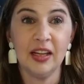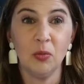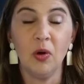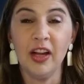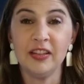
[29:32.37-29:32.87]

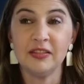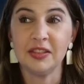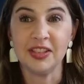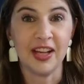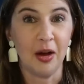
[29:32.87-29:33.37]
what
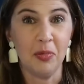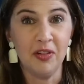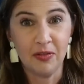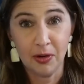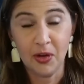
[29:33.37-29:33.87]
just
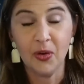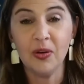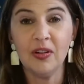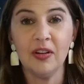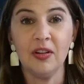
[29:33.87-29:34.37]
happened for
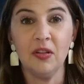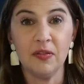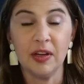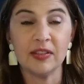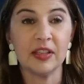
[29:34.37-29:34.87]
you. You
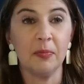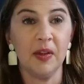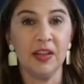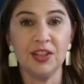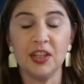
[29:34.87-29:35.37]
felt
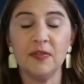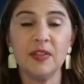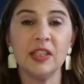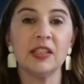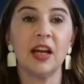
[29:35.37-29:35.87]
something shift
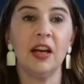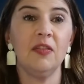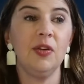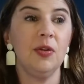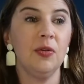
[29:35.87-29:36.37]
inside
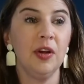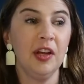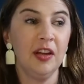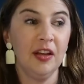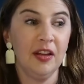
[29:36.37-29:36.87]
of you,
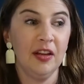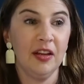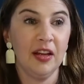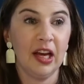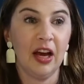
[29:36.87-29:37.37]

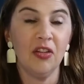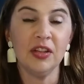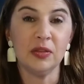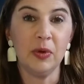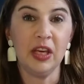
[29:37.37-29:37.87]
how
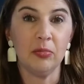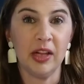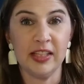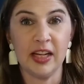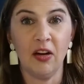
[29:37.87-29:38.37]
this week
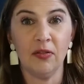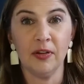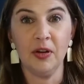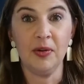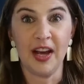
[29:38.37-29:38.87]
plays out for
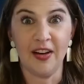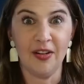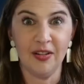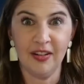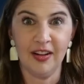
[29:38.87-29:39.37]
you
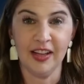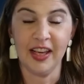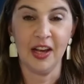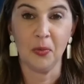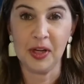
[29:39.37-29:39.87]
now. I
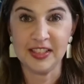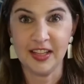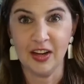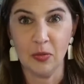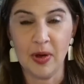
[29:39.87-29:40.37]
can't wait to
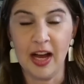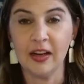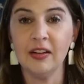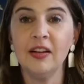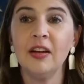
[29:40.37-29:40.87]
hear
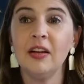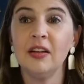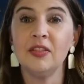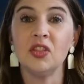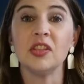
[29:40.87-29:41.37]
back.
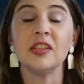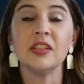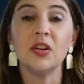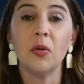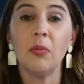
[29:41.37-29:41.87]
Just
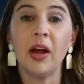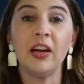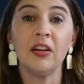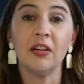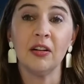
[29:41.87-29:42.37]
as a
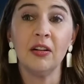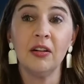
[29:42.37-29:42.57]
reminder,